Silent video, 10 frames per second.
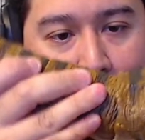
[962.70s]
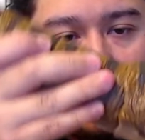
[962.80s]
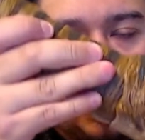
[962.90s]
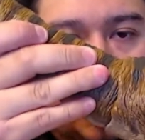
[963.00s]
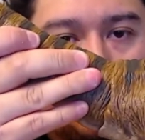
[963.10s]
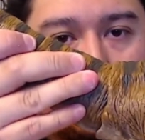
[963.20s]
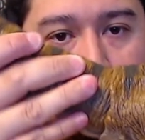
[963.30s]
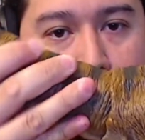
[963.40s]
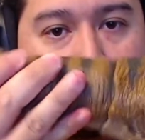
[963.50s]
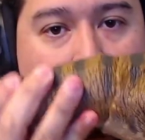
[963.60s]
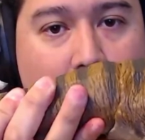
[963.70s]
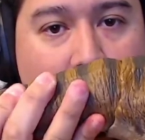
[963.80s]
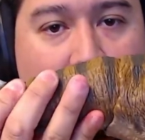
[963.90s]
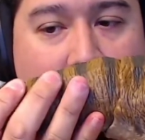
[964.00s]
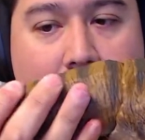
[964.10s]
up,
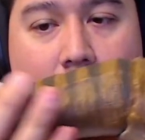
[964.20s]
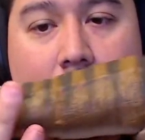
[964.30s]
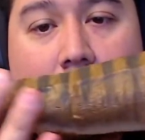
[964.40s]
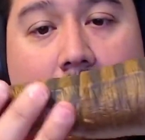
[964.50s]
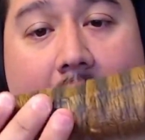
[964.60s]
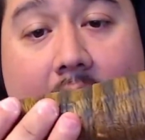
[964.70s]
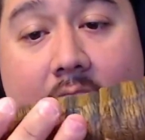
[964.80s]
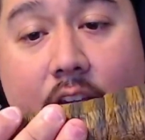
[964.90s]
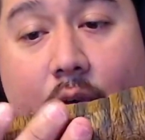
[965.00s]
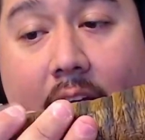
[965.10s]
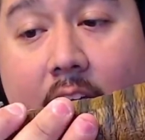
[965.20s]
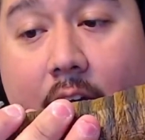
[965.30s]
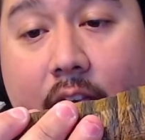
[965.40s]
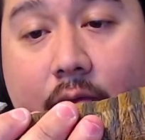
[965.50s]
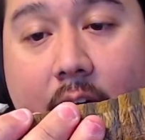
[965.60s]
down, and this right here
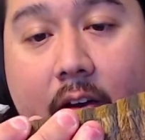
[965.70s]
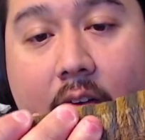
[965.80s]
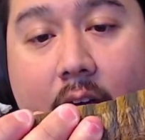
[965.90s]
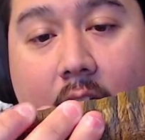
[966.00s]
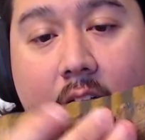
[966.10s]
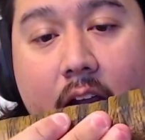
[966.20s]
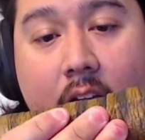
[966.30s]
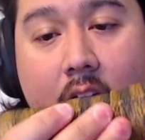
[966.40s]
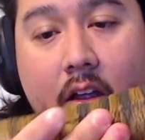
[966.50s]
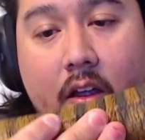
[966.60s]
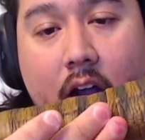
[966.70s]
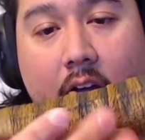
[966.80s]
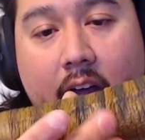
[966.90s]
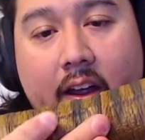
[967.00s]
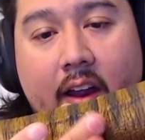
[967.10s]
is very,
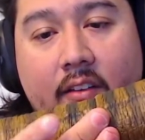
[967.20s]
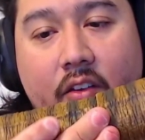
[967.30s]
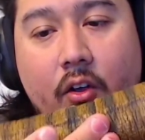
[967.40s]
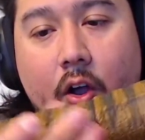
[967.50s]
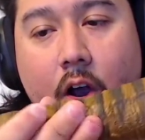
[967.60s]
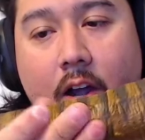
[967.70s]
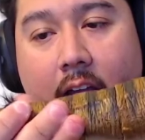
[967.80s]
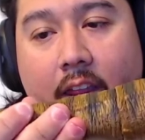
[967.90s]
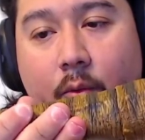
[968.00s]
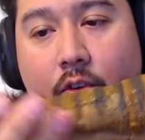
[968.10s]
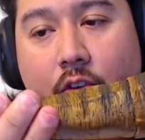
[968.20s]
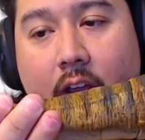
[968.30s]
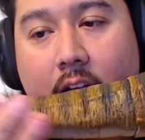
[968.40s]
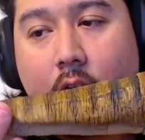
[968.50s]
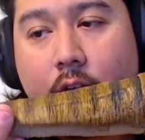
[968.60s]
it's still hard. And then once you
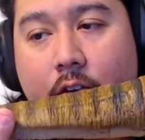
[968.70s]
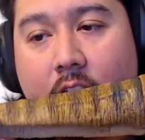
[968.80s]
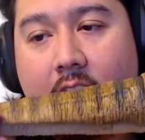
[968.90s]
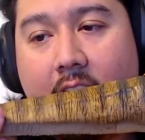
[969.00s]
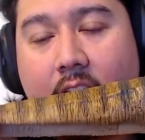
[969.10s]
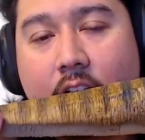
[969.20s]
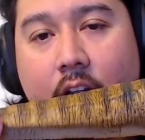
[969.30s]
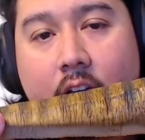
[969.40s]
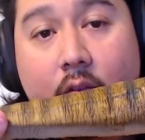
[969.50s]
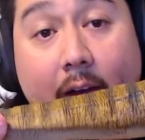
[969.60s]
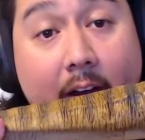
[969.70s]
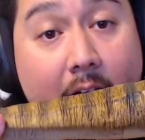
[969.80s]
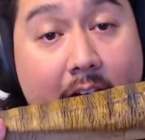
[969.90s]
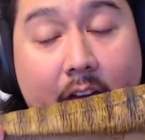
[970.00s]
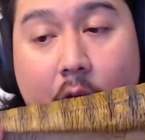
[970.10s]
get closer to the end, right here,
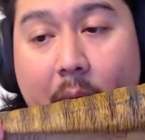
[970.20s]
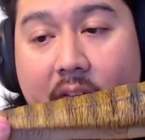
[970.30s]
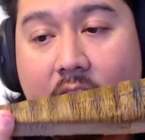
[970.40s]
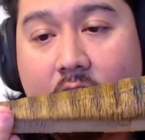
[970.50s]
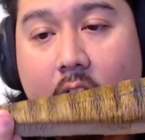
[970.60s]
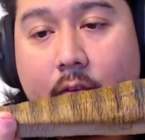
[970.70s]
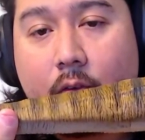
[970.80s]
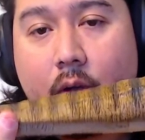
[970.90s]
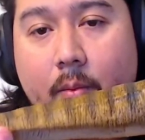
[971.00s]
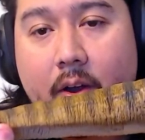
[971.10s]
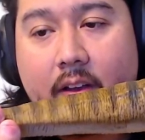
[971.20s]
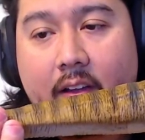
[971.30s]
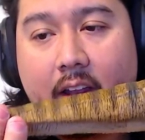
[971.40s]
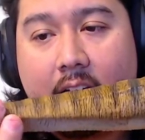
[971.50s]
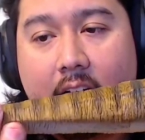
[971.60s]
it's a little bit of a softer rubber, and it's got
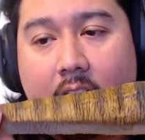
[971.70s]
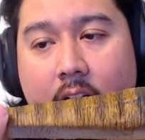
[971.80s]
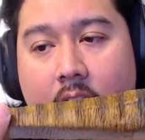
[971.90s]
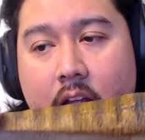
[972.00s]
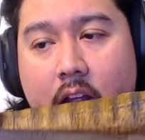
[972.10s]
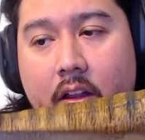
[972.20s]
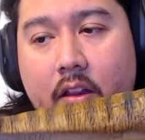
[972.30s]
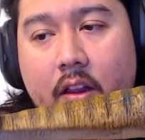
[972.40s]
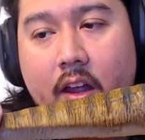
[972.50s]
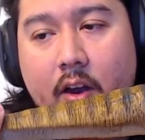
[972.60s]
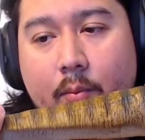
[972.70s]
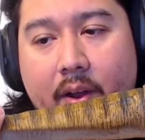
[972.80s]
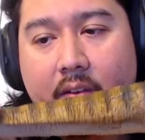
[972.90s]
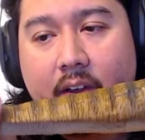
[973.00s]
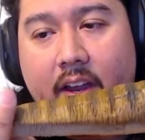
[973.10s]
like a little bit
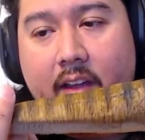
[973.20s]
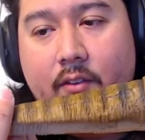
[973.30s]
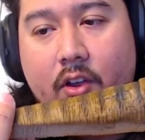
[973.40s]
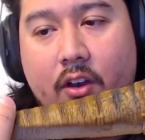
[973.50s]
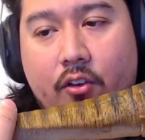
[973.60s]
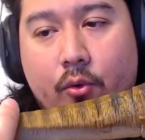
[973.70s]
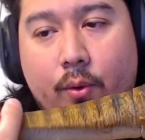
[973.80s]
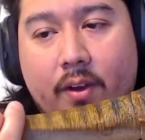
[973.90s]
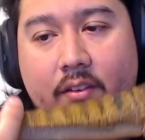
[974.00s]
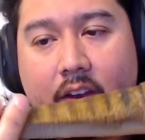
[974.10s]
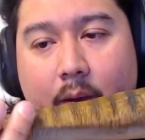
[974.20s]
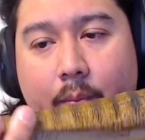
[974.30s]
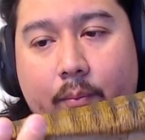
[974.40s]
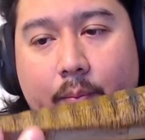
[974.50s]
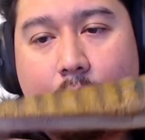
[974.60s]
of a give. You can twist it,
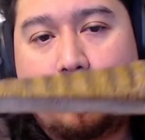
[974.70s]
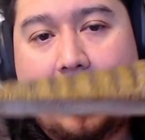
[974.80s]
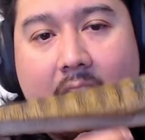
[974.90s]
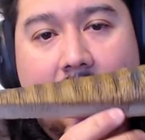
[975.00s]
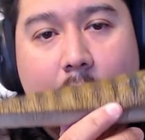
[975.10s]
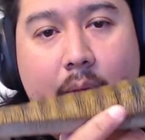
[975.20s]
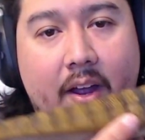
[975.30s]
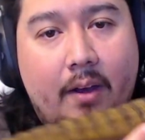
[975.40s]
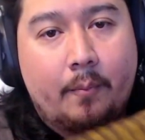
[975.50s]
bend it a bit,